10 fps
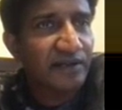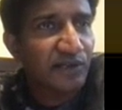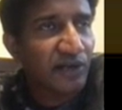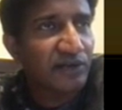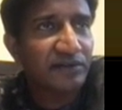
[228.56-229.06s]

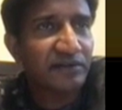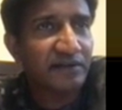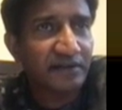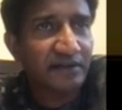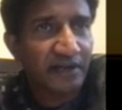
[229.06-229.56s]
not
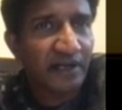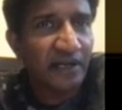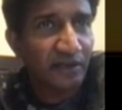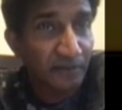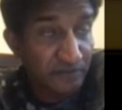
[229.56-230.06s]

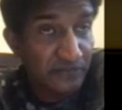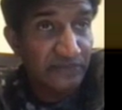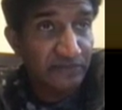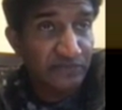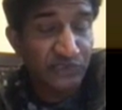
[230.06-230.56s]
uh,
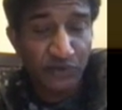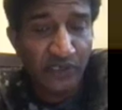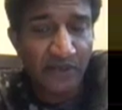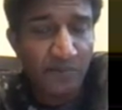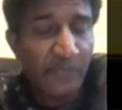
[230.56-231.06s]
should
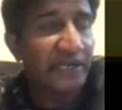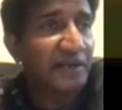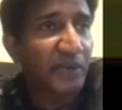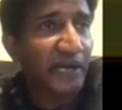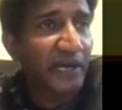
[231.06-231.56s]
not complete
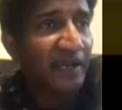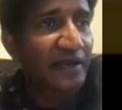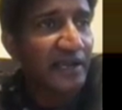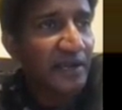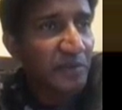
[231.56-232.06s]
it by
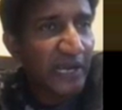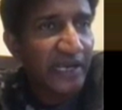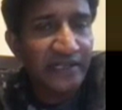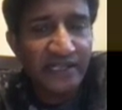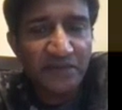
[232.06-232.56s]

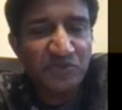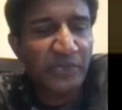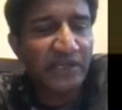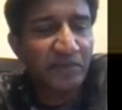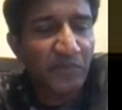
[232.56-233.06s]
making them
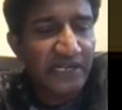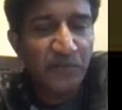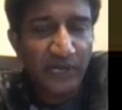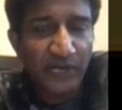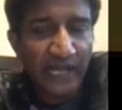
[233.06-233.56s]
speak
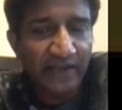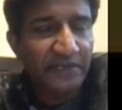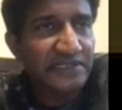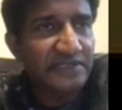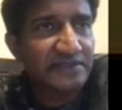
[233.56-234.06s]
multiple
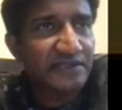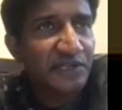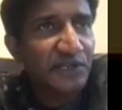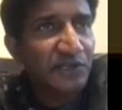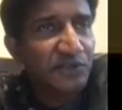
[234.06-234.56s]
languages.
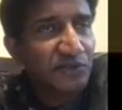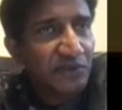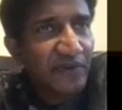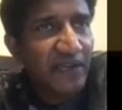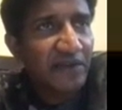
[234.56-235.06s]
So
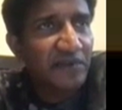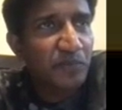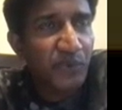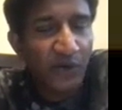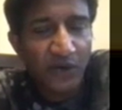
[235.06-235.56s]
the way we
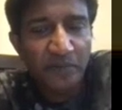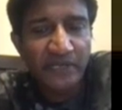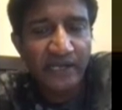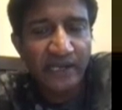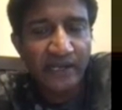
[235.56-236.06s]

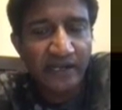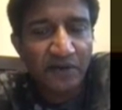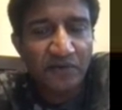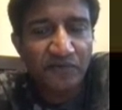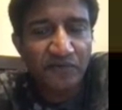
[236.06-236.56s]
prompt, and
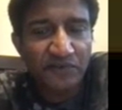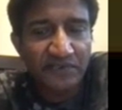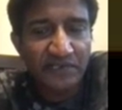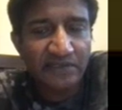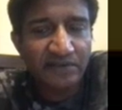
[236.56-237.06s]
now if you
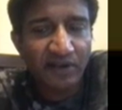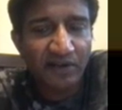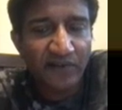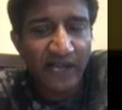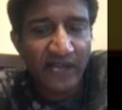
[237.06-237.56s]
see, there's a lot
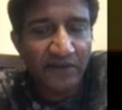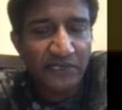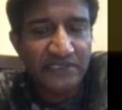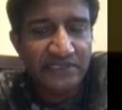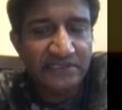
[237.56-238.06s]
of
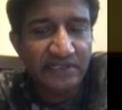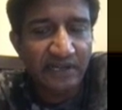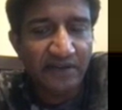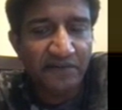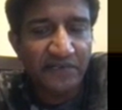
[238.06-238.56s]
languages
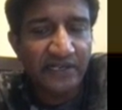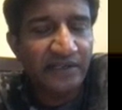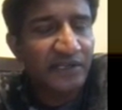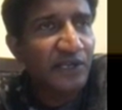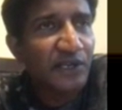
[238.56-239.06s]
carved in it.
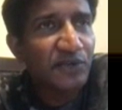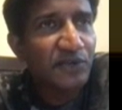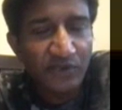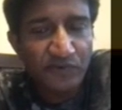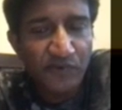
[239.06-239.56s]

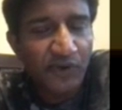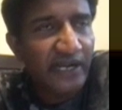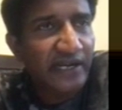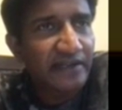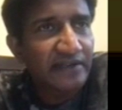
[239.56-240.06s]
So if you look
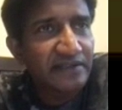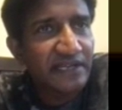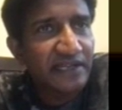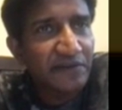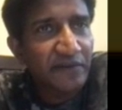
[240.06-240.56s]
at it,
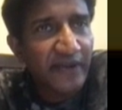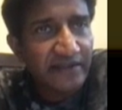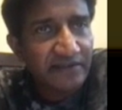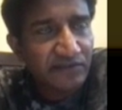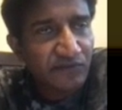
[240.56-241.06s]
these are the
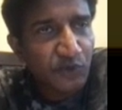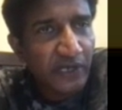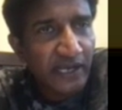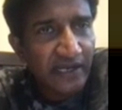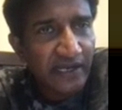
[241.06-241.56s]
ways
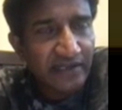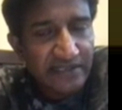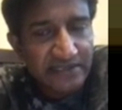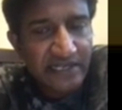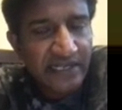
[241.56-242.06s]
you can
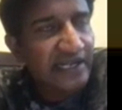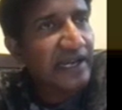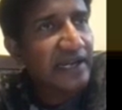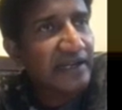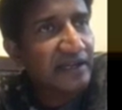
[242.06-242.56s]
easily
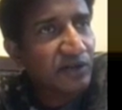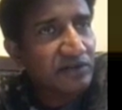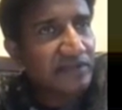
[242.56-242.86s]
create a